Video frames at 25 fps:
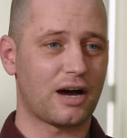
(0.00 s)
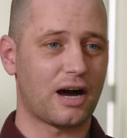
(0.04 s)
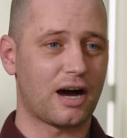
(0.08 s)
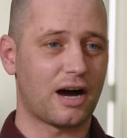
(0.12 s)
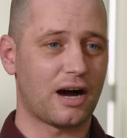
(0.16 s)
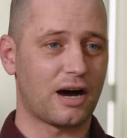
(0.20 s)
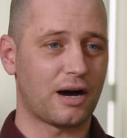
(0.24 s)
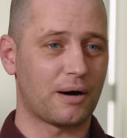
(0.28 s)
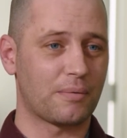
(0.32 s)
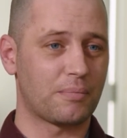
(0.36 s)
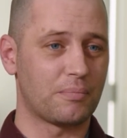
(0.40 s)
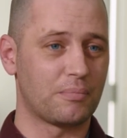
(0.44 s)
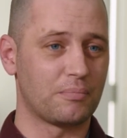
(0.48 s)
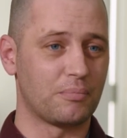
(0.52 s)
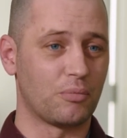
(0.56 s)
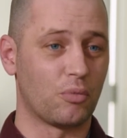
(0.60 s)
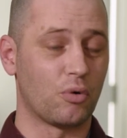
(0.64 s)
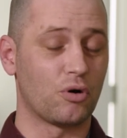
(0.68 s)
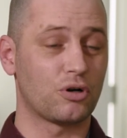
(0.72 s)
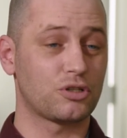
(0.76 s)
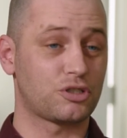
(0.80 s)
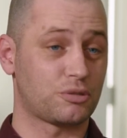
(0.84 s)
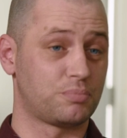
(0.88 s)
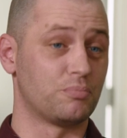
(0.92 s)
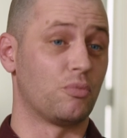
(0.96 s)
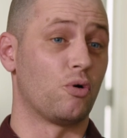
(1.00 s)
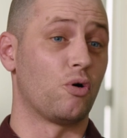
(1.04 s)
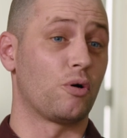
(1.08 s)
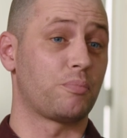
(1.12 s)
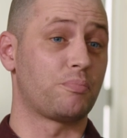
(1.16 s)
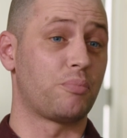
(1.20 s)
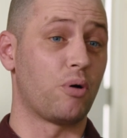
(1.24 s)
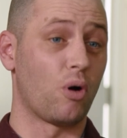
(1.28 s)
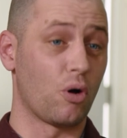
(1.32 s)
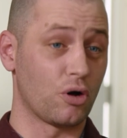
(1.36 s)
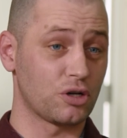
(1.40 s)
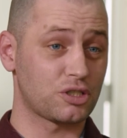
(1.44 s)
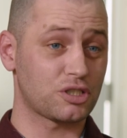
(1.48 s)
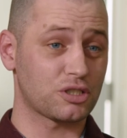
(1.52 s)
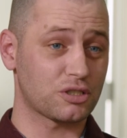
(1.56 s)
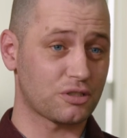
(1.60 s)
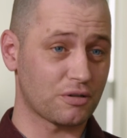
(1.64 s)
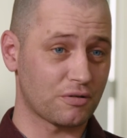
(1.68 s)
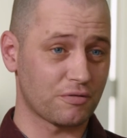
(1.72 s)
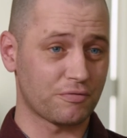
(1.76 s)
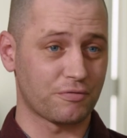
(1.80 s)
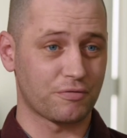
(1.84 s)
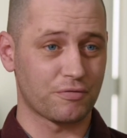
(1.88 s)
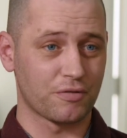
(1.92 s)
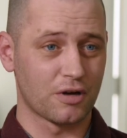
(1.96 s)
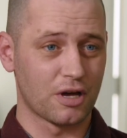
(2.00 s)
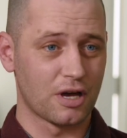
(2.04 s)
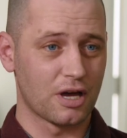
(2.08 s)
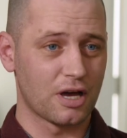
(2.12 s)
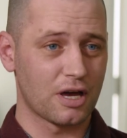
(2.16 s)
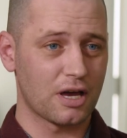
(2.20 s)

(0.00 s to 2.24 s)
a much more positive